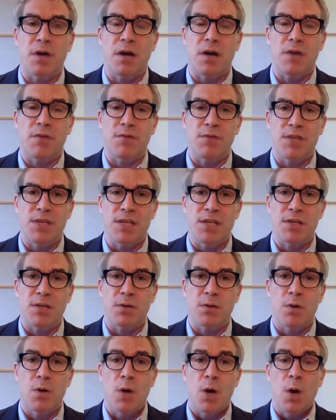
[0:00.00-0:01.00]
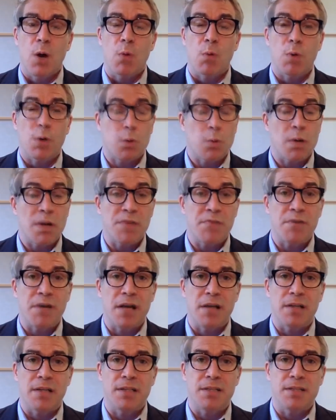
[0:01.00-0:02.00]
of the year were quite
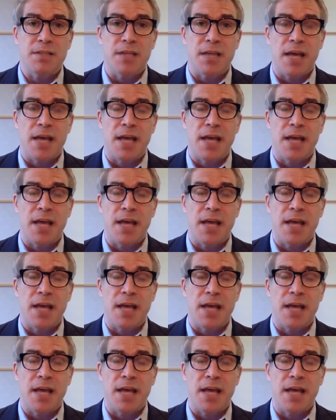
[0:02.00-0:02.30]
violent.